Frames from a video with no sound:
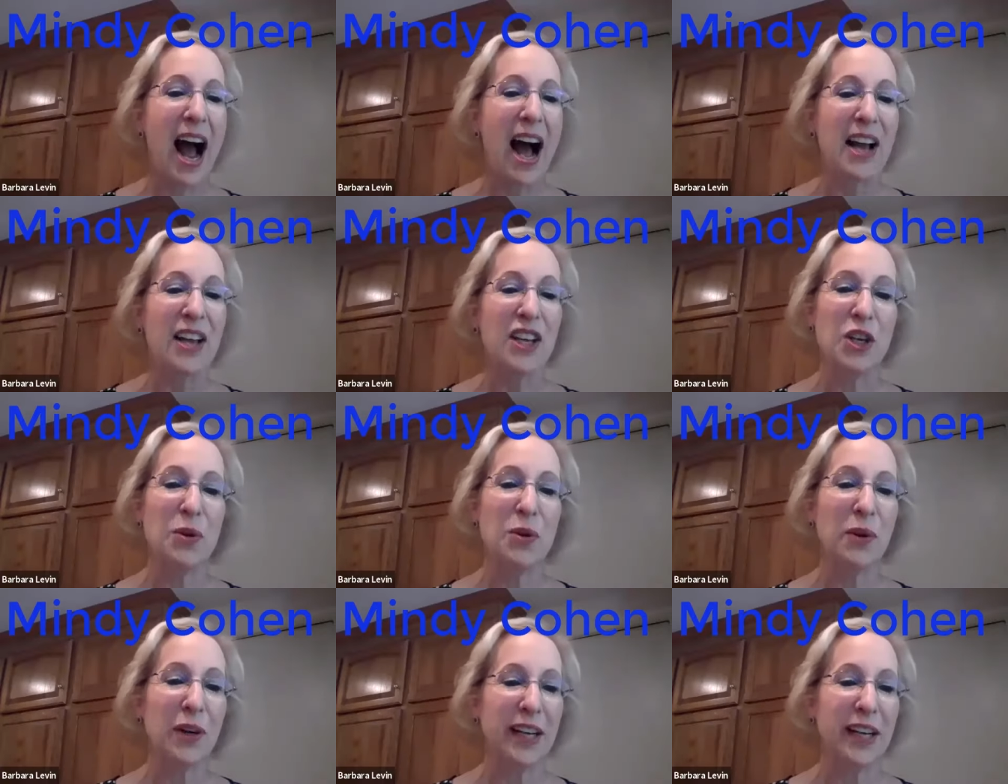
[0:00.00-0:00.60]

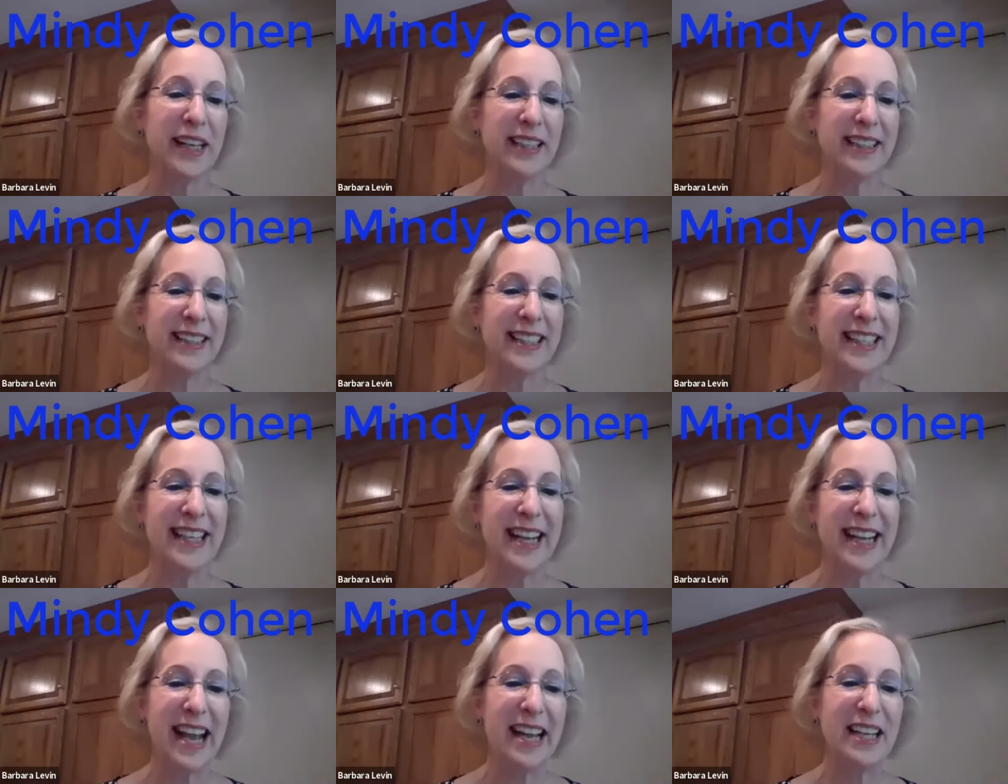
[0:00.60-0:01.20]
You are here
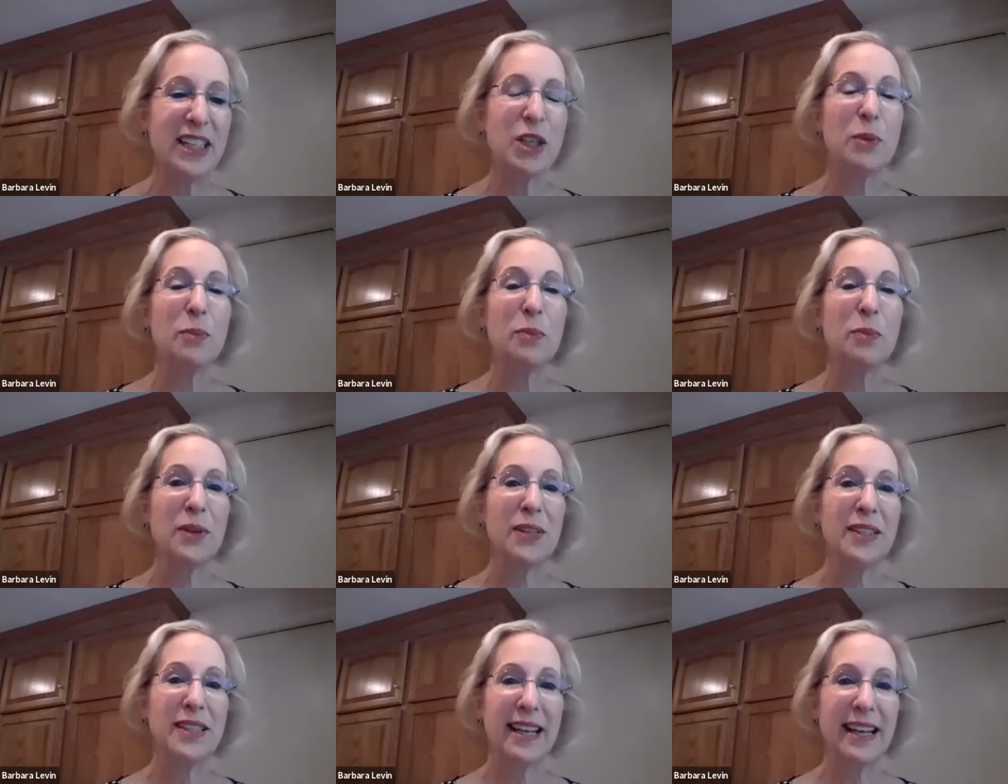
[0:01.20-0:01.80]
today to
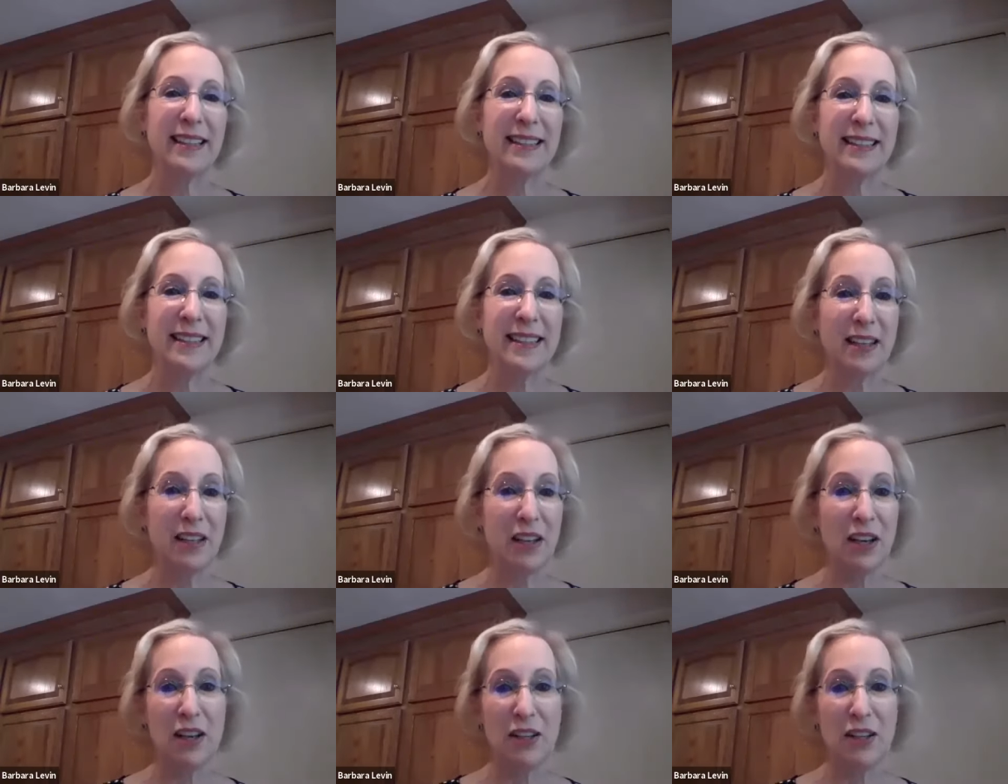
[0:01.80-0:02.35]
present,